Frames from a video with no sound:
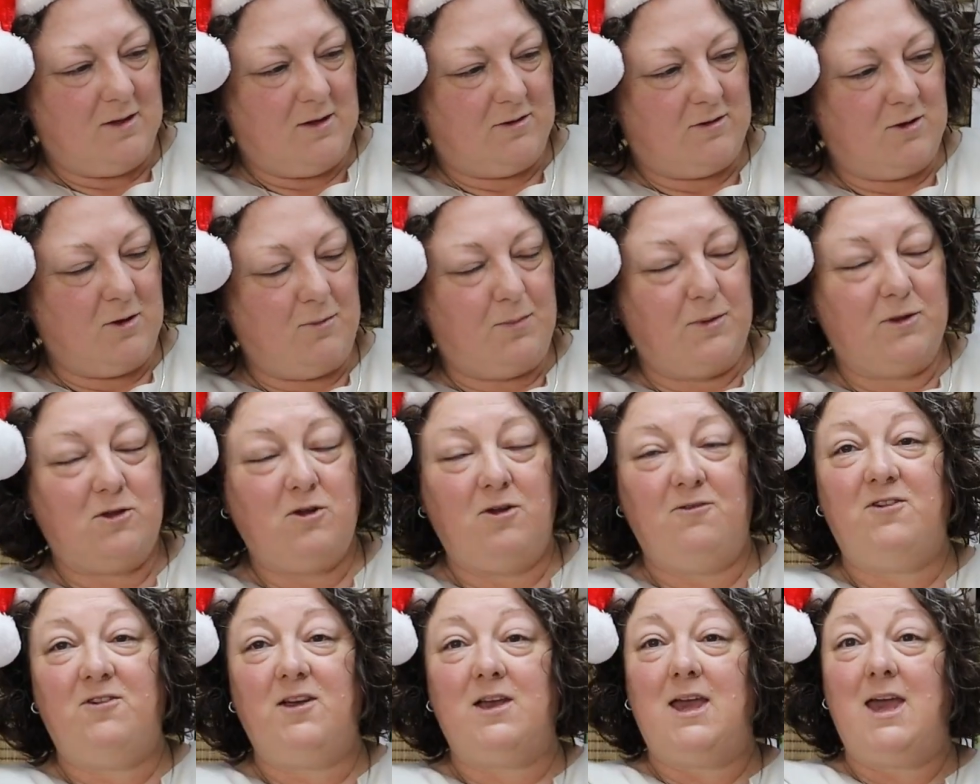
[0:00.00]

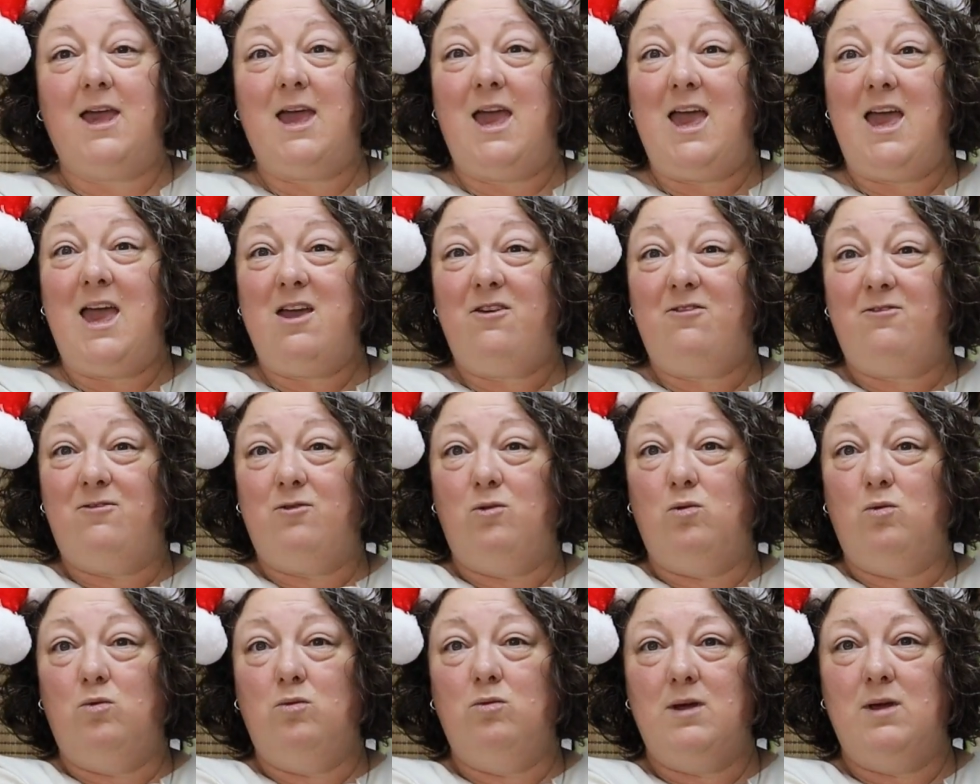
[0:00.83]
duper
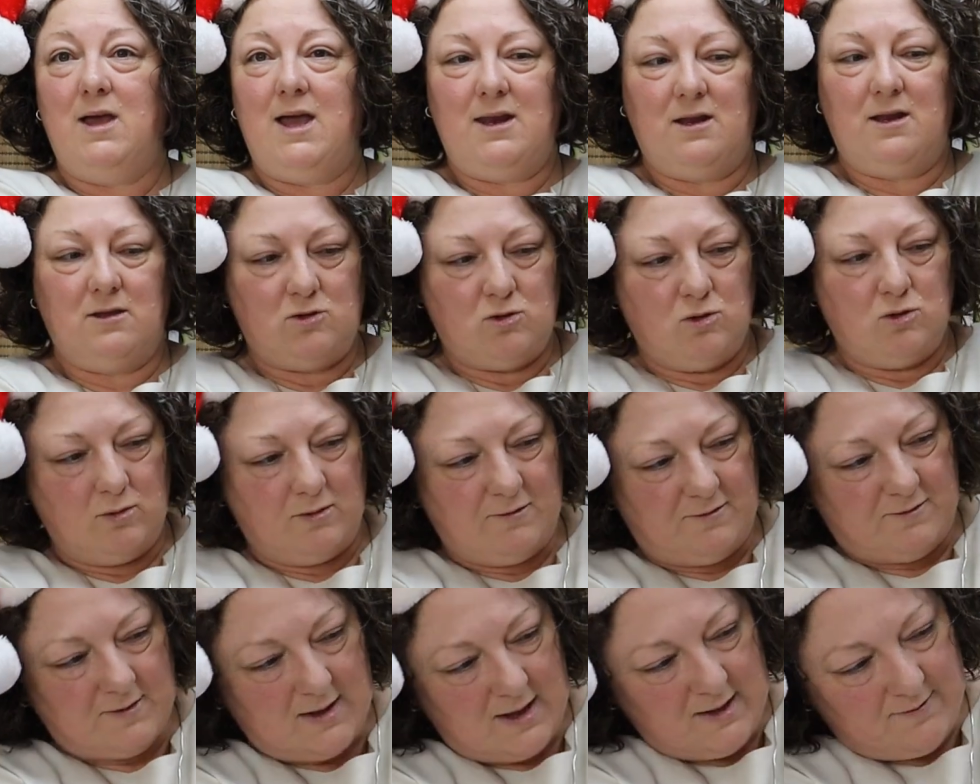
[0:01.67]
careful and it
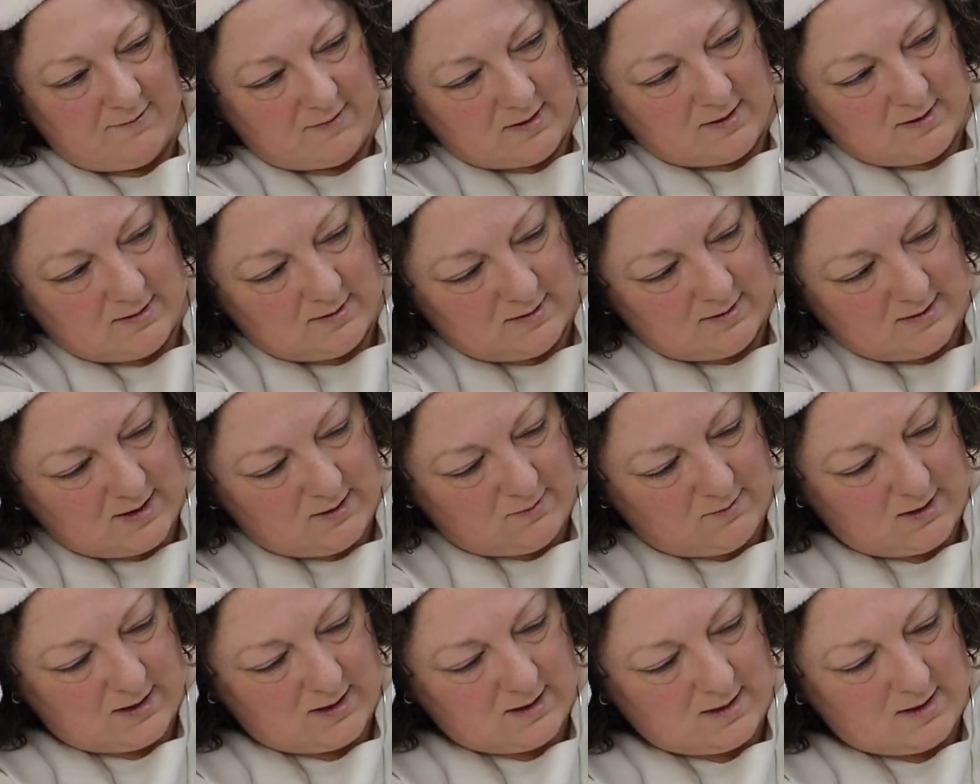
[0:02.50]
took forever.
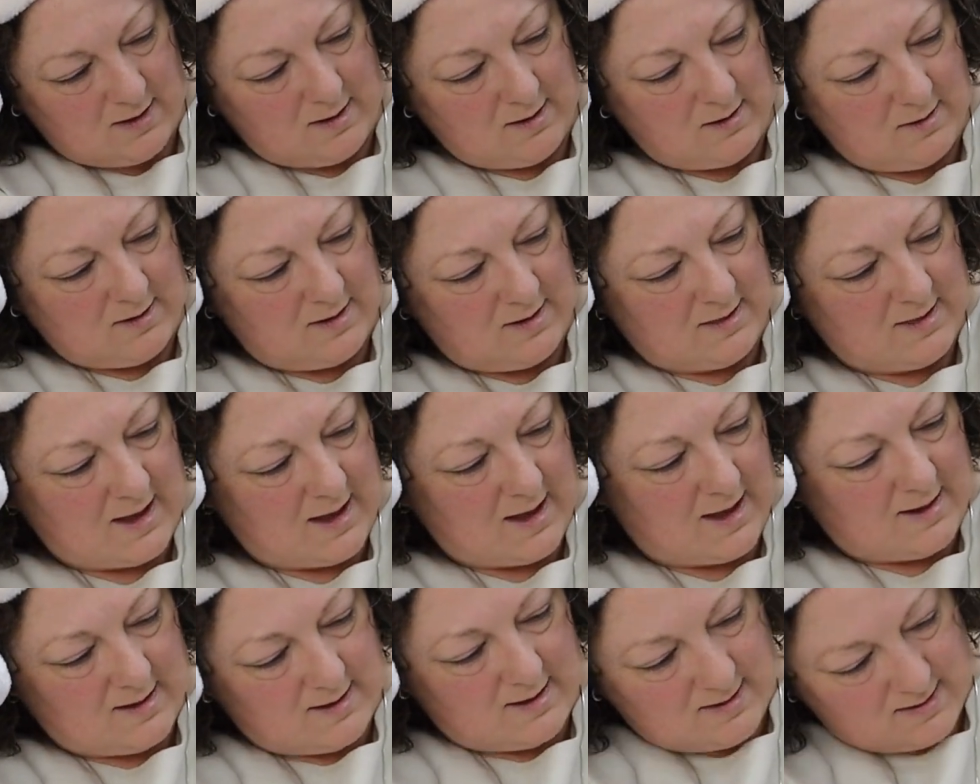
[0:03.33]
There we go. Look at
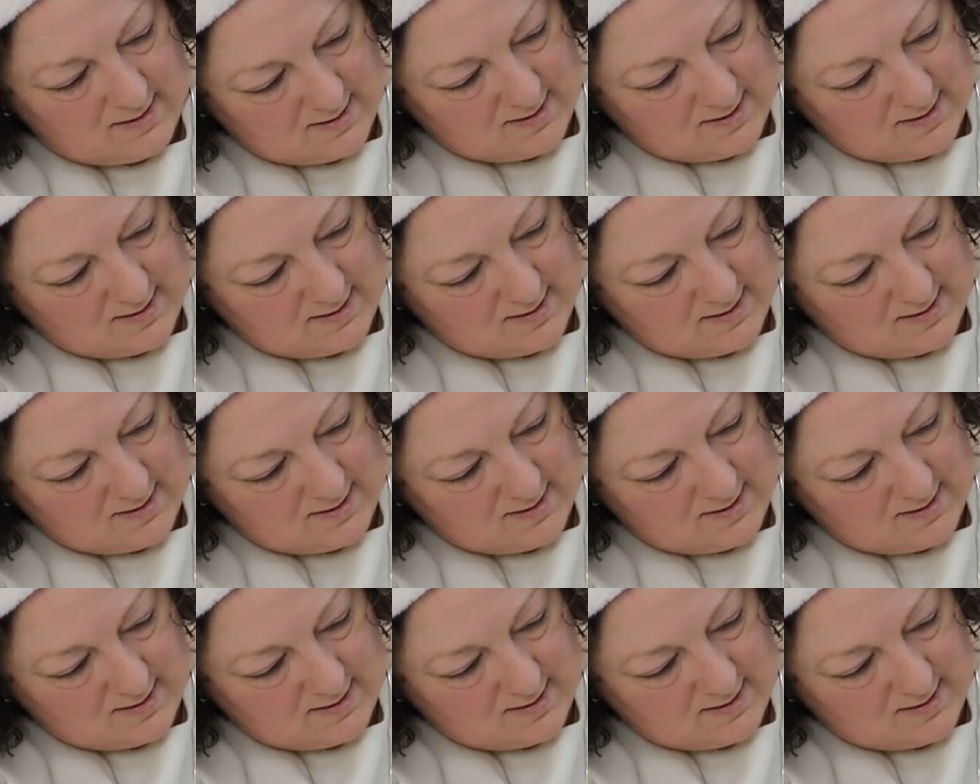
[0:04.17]
that.